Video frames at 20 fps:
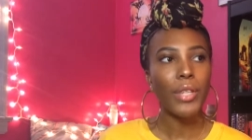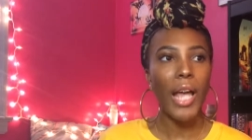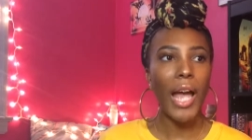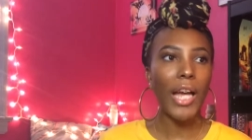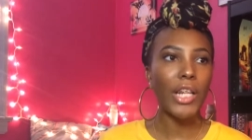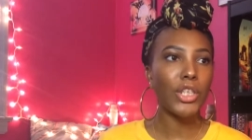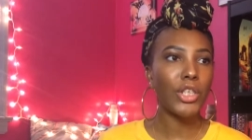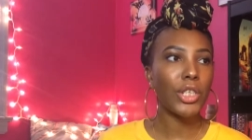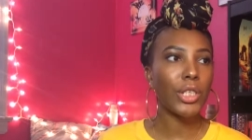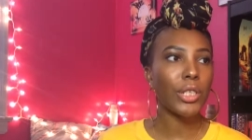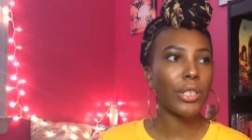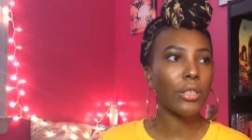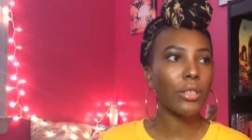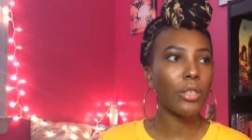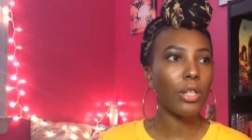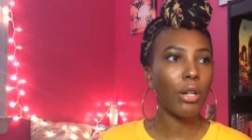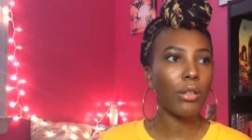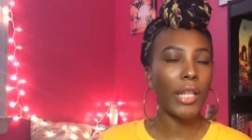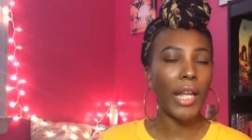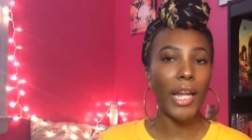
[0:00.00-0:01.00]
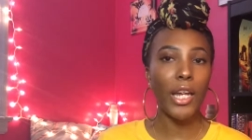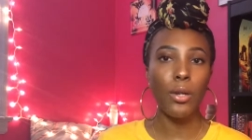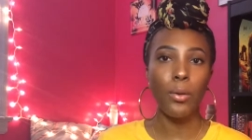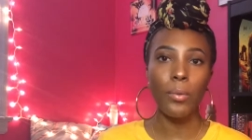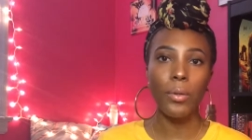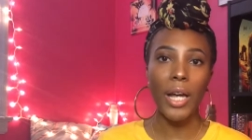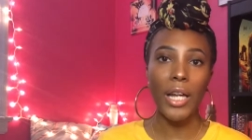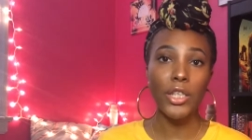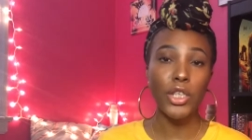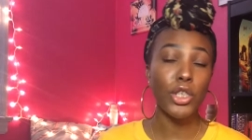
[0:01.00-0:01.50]
I just knew
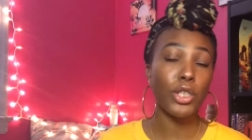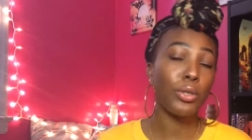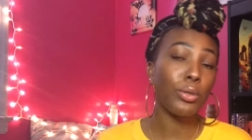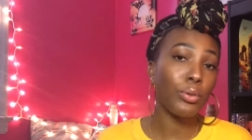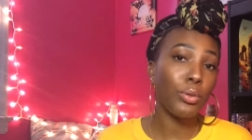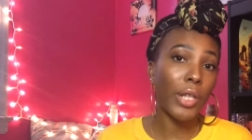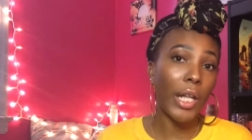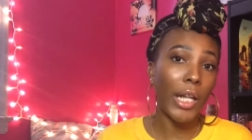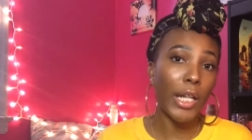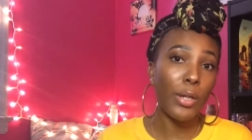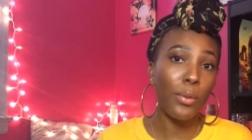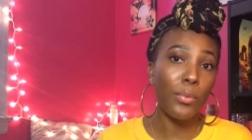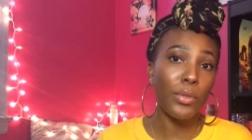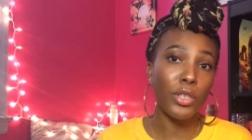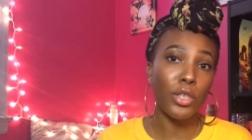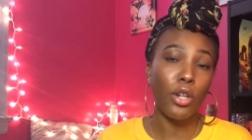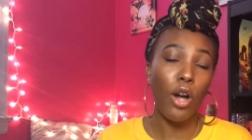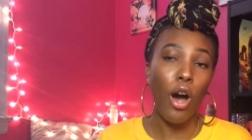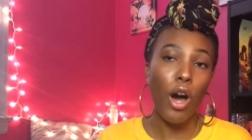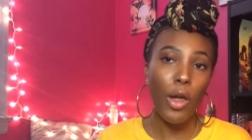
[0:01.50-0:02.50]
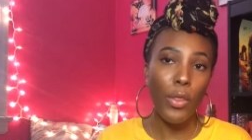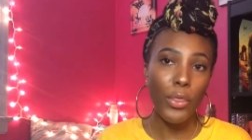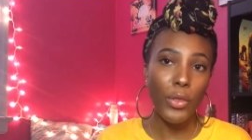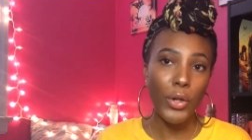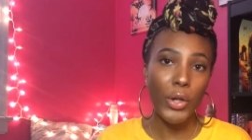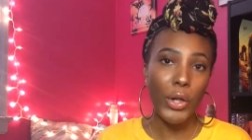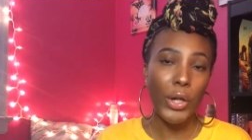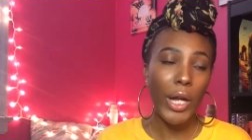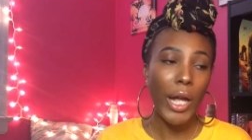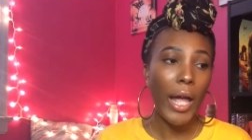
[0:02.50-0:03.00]
that he was an
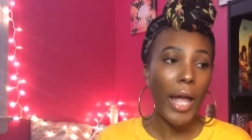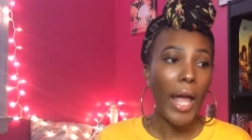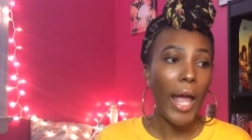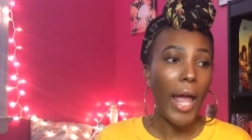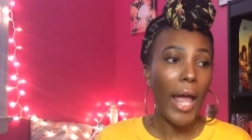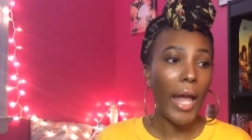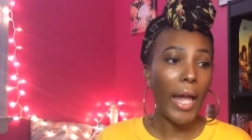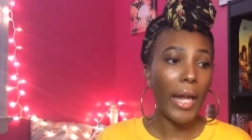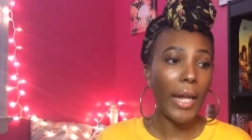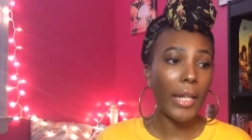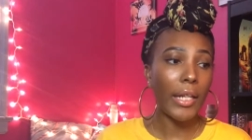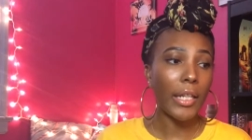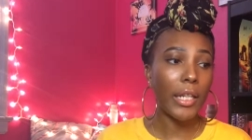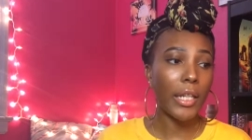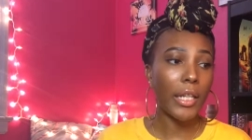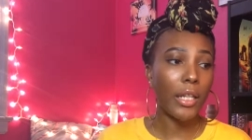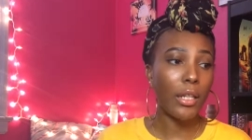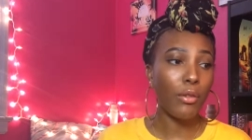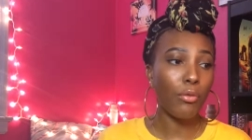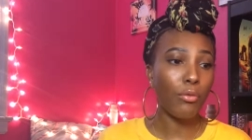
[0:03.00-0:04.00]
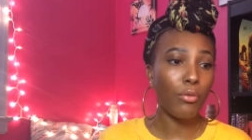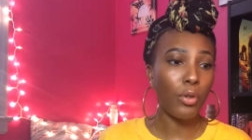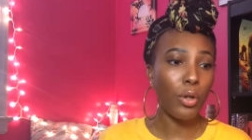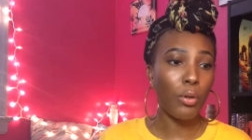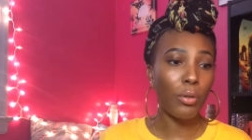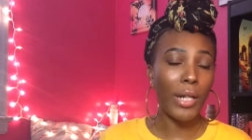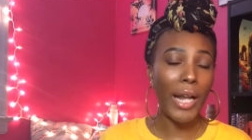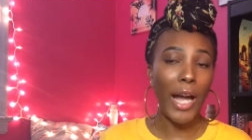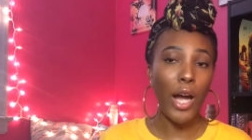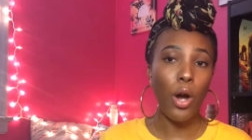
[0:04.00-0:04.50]
author, and he
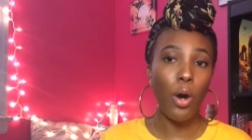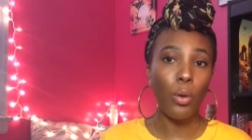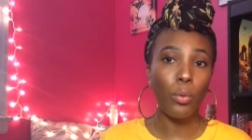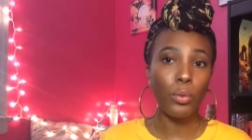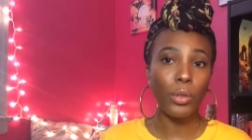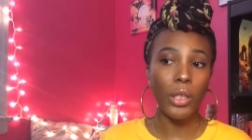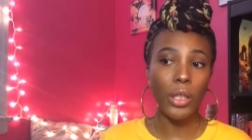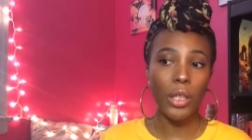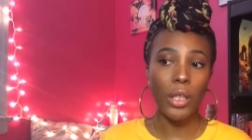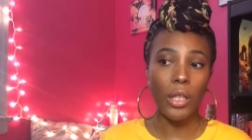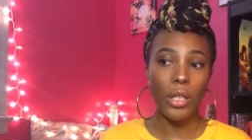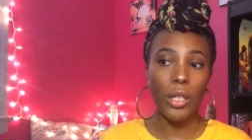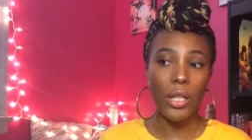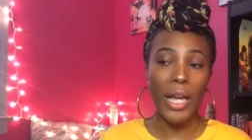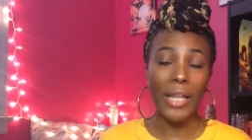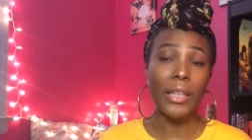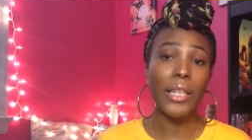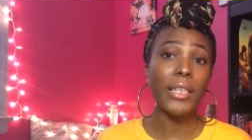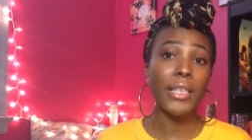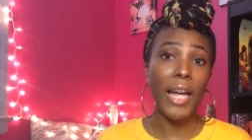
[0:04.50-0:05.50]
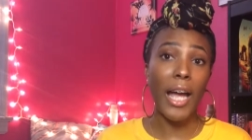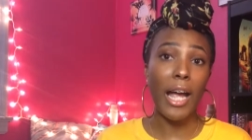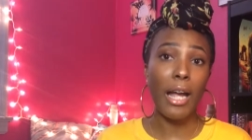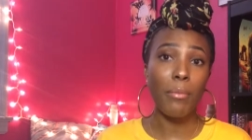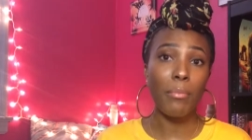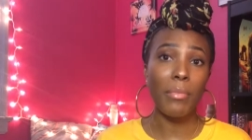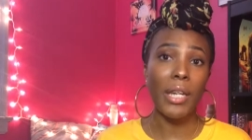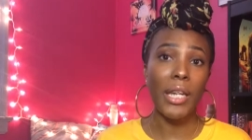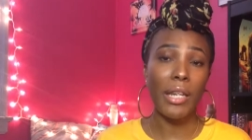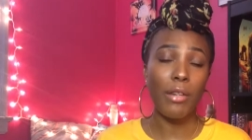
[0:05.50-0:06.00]
wrote not only
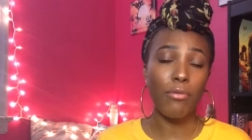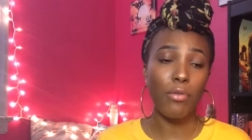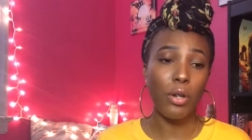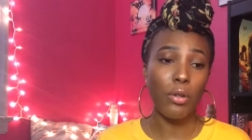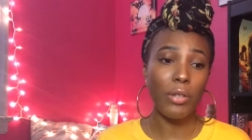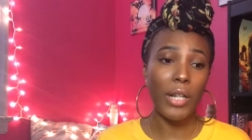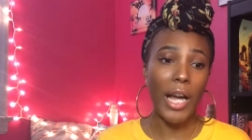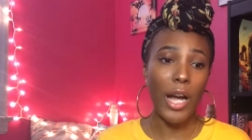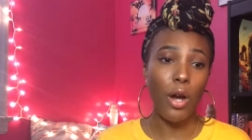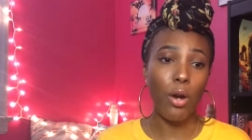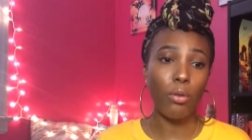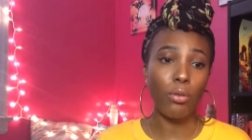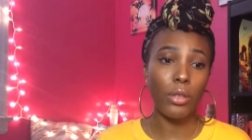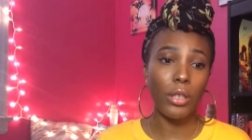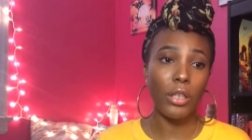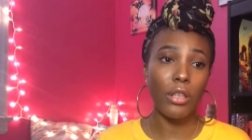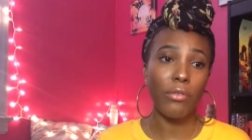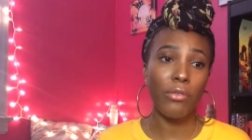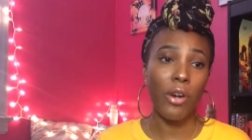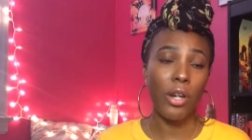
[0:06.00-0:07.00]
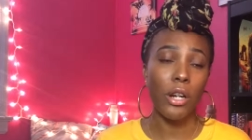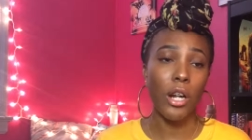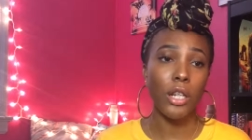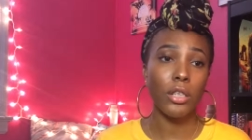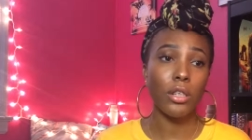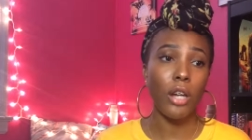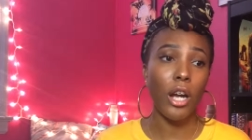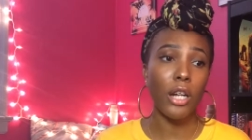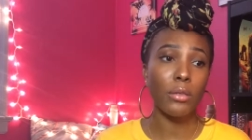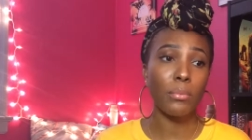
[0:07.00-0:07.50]
The Fault in Our
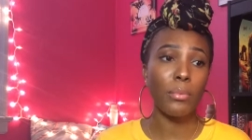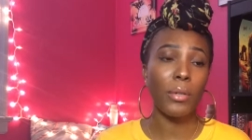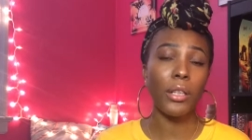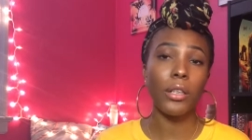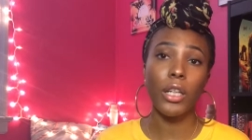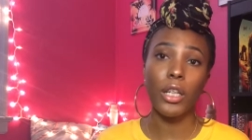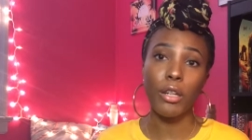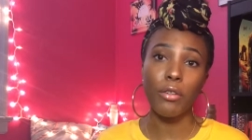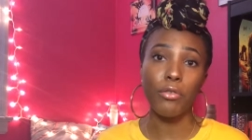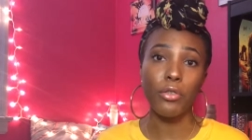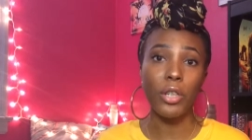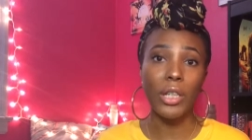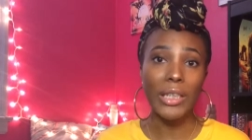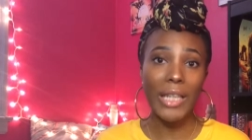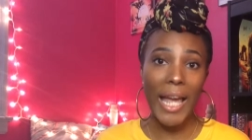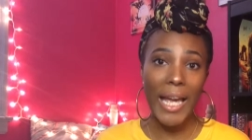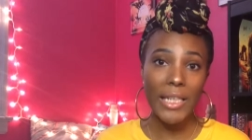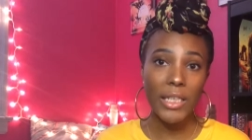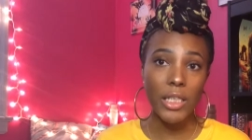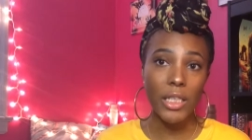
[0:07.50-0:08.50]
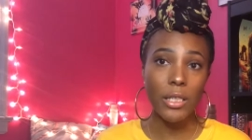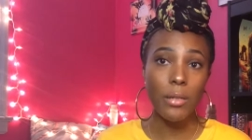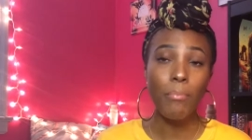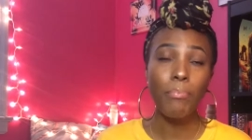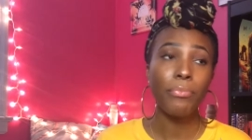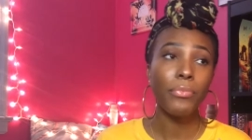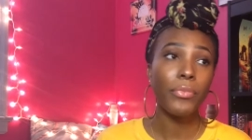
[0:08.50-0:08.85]
Stars, but Looking for Alaska.